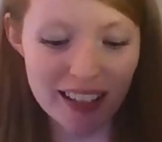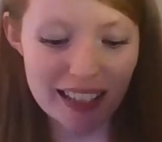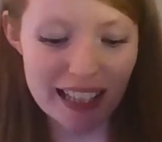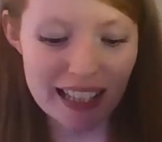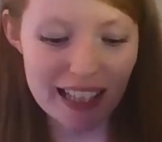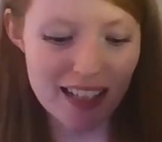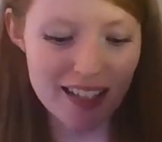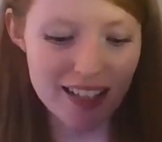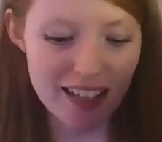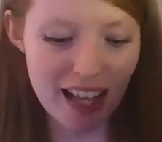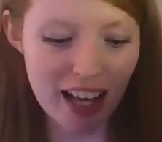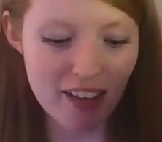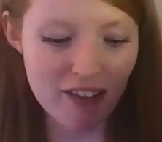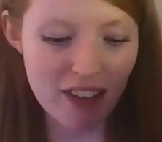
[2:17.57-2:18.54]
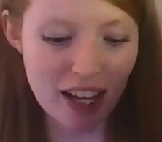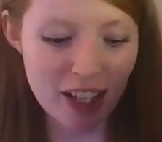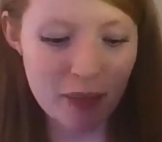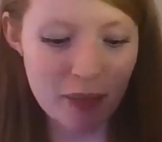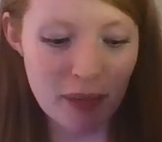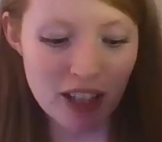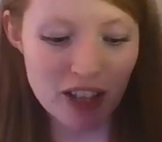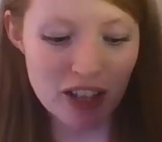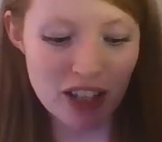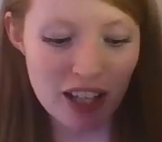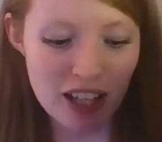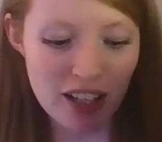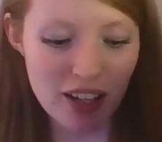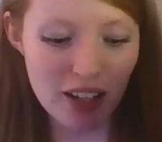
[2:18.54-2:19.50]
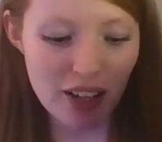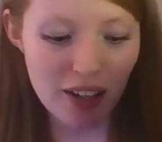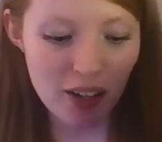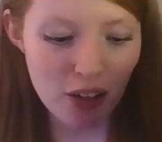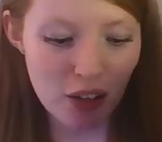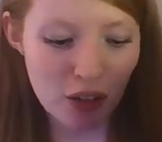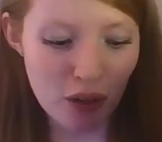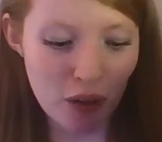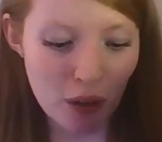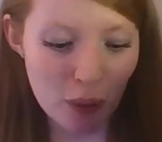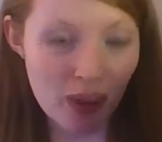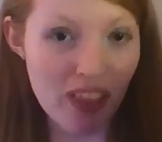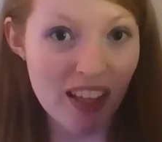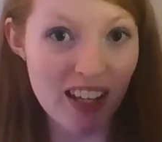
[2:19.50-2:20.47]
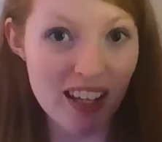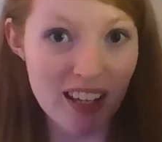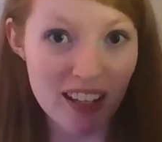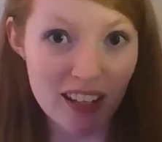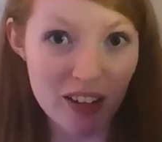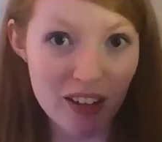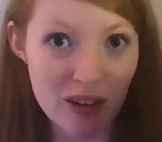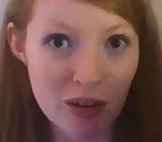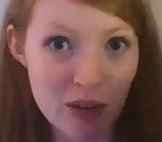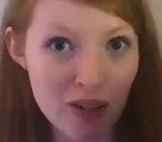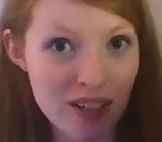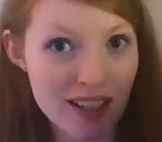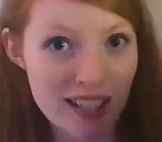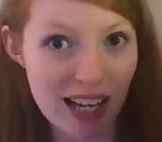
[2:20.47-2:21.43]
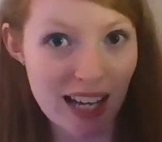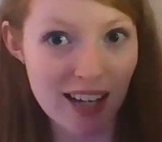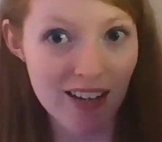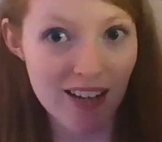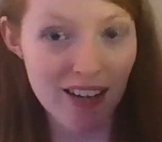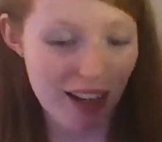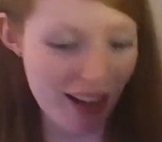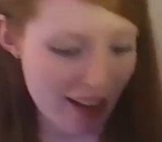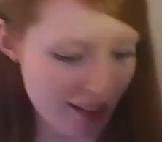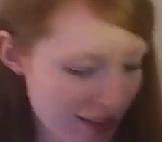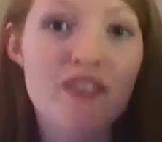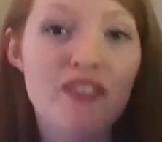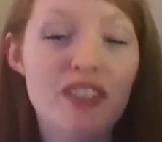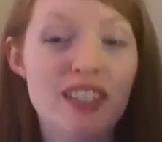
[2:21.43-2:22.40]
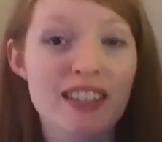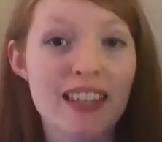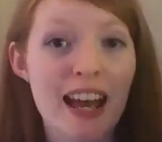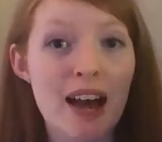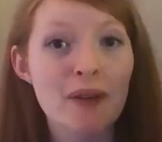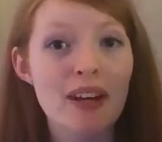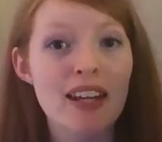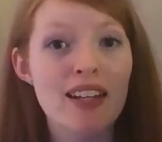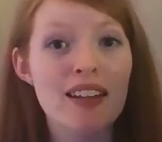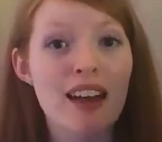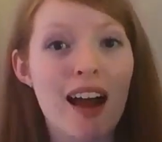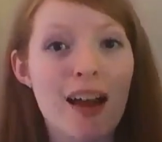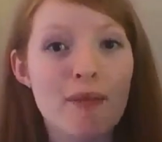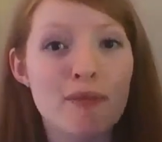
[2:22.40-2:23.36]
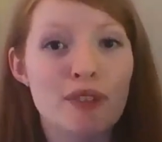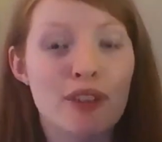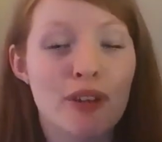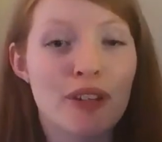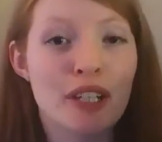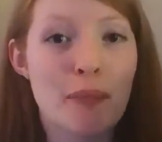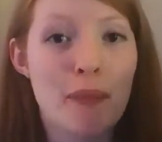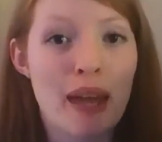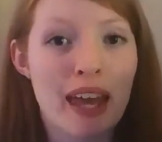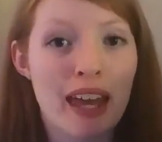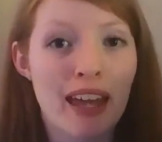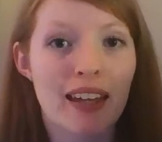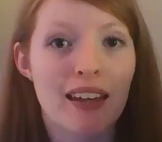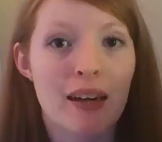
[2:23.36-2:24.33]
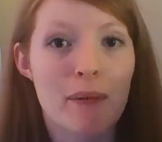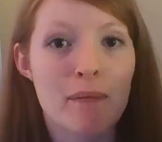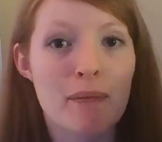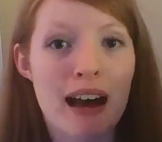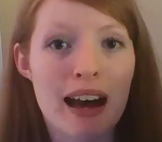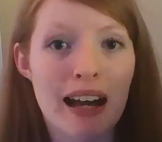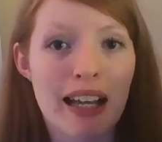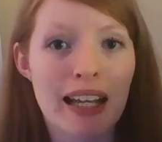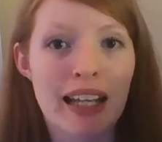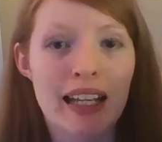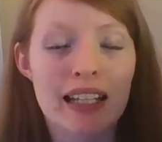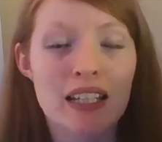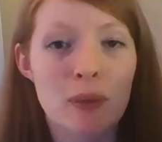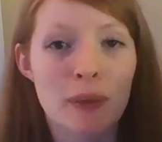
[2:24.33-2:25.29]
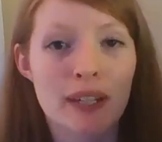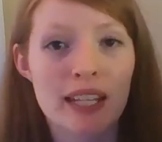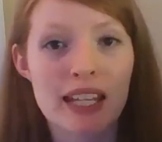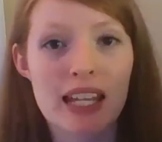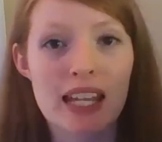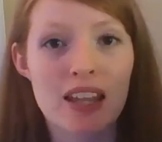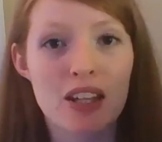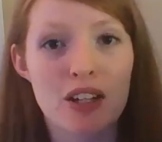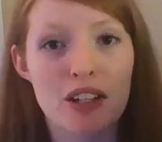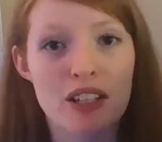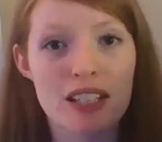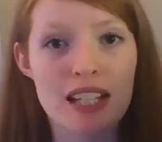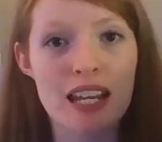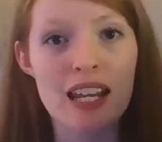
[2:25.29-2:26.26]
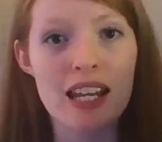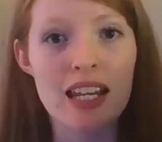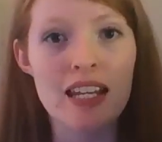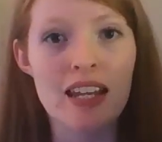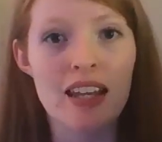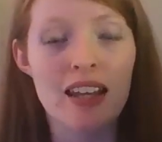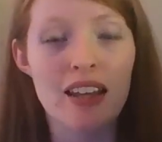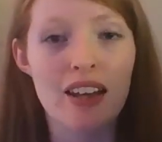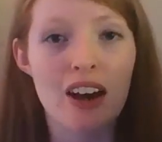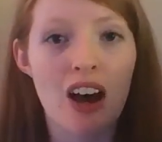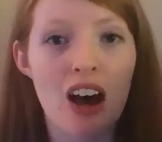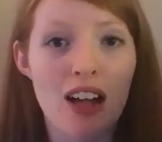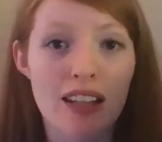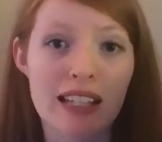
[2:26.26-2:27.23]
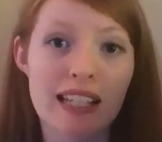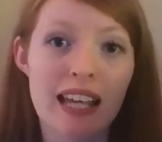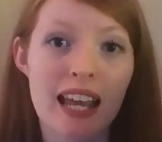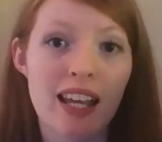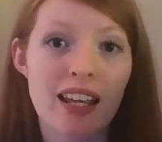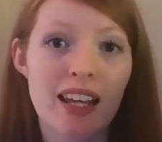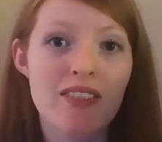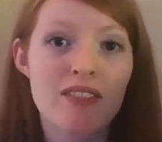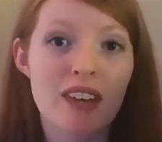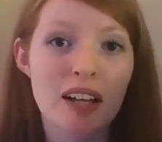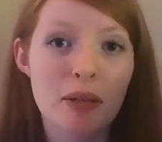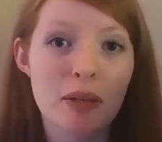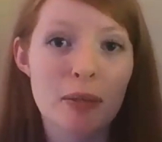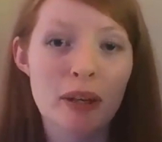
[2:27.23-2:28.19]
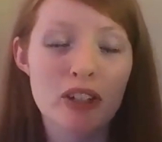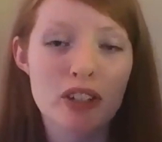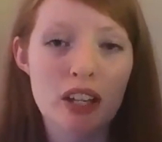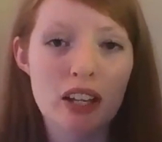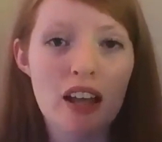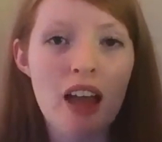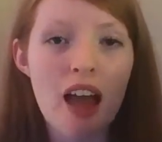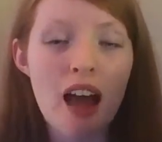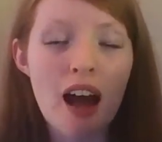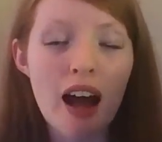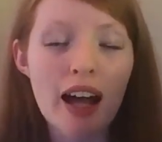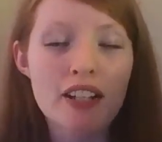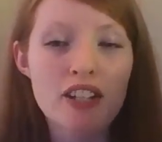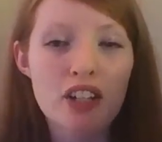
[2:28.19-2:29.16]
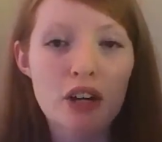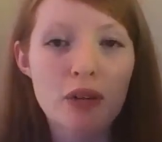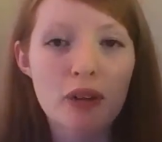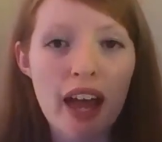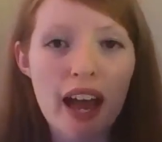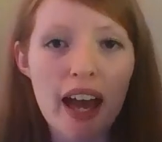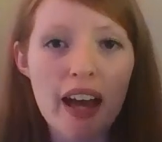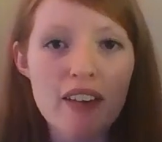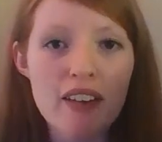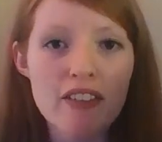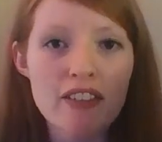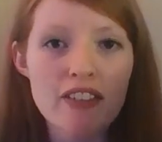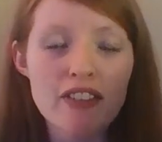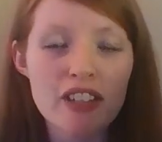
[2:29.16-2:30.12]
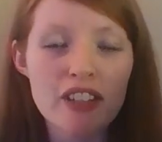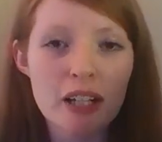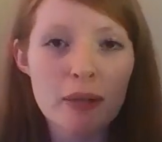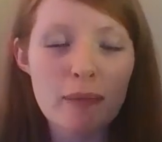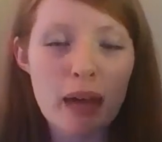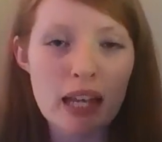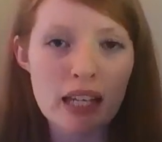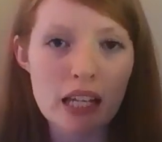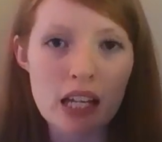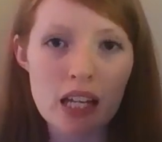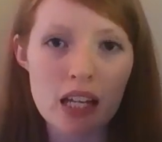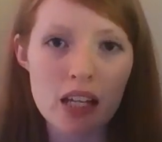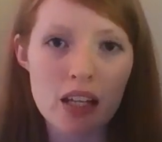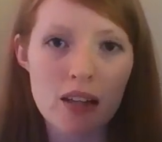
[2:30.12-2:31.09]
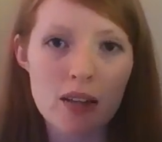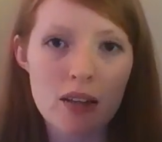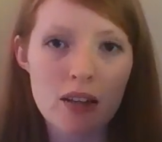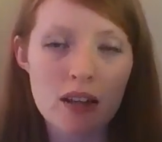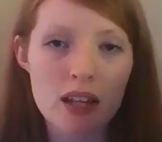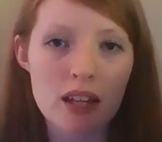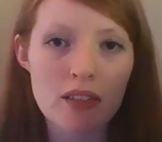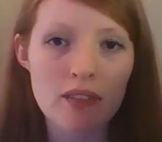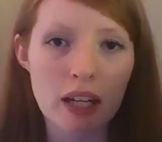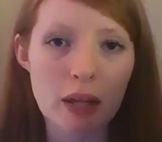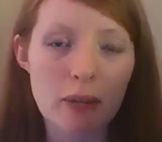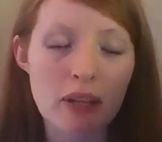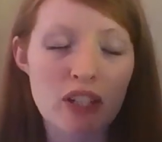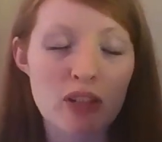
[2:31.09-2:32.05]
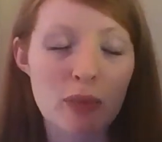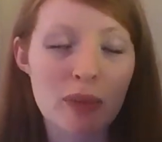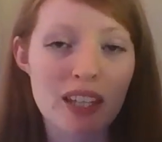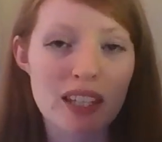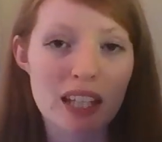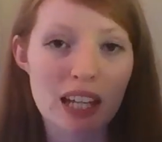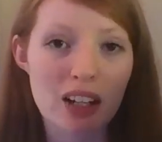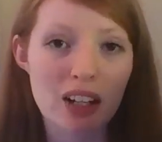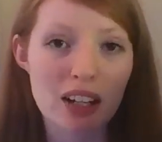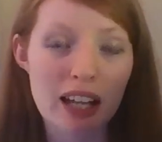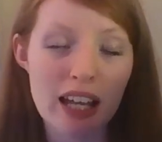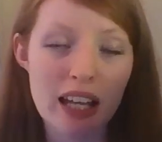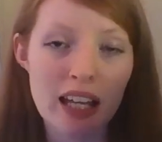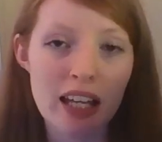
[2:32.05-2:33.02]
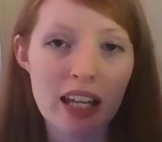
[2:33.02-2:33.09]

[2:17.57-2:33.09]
is a Vinylmation with a year or date on it. For that one, I'm going to pick my 2013 holiday Vinylmation. I don't have very many Vinylmation with a date on it.